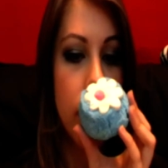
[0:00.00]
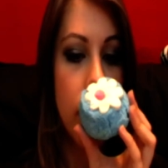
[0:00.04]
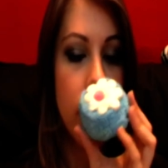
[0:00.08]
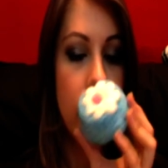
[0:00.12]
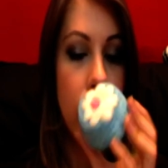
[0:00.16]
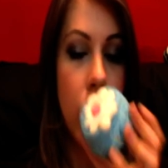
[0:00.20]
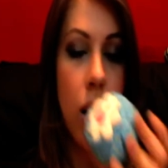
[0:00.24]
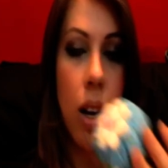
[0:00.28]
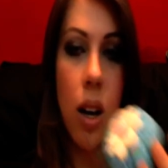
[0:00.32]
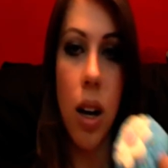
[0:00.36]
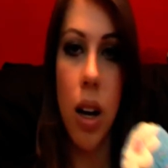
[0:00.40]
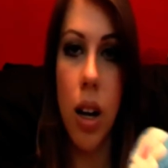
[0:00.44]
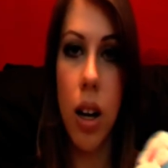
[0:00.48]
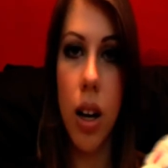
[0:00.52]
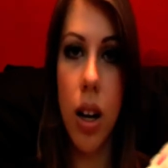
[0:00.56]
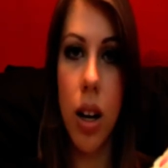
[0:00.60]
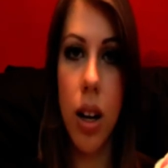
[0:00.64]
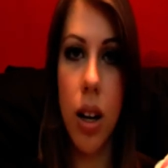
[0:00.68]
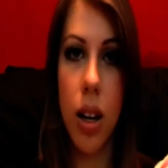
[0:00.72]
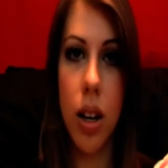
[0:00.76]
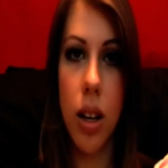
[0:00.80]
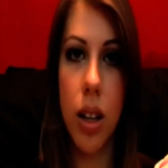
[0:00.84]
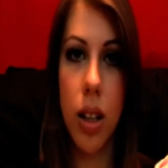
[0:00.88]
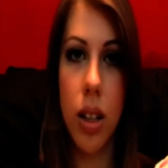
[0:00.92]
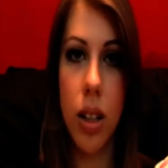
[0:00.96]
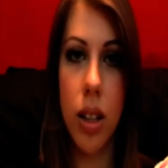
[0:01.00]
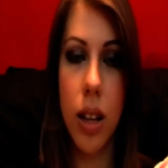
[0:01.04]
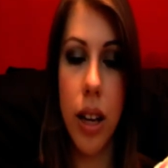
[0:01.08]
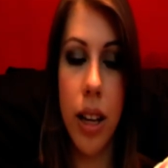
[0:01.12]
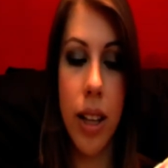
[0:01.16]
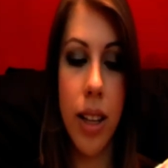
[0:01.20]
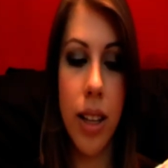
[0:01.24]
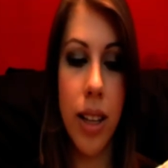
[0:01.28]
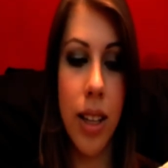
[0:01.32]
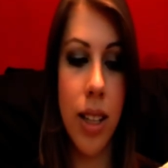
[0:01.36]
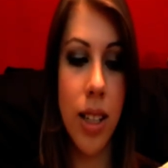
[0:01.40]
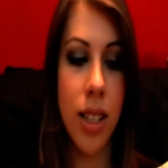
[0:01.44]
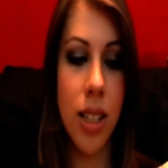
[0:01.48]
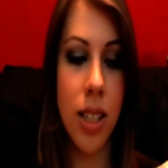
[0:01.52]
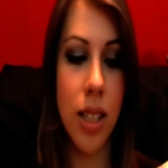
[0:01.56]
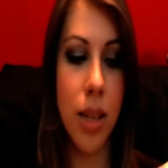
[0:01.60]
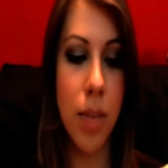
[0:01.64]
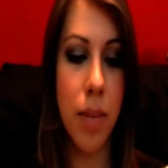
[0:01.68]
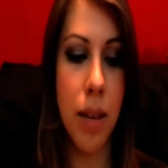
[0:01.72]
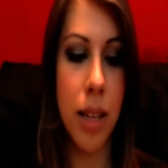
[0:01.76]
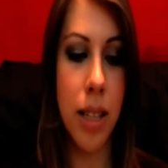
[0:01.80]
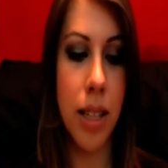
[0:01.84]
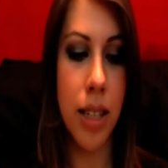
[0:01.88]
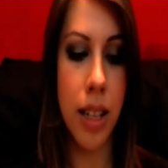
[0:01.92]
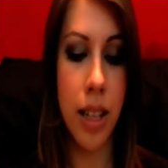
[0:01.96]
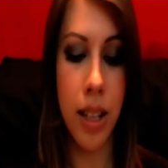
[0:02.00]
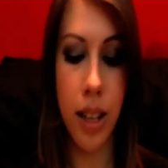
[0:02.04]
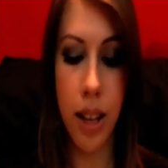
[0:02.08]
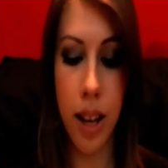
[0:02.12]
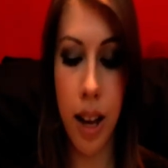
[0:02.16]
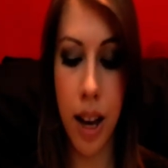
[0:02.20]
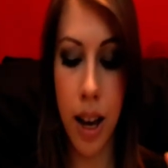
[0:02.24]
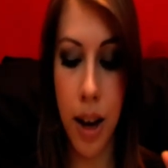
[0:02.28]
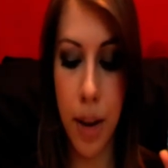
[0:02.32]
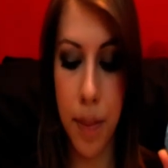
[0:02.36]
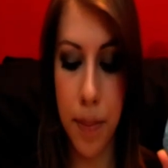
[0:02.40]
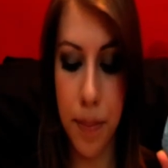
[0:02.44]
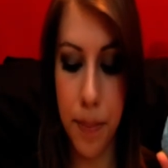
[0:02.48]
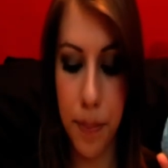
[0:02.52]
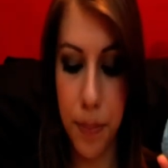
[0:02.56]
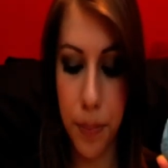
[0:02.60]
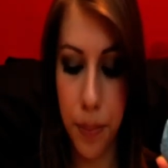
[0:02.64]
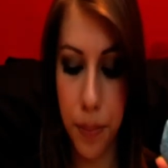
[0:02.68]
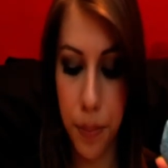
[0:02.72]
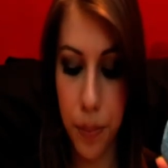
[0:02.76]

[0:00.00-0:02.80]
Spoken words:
I think it's just amazing. It actually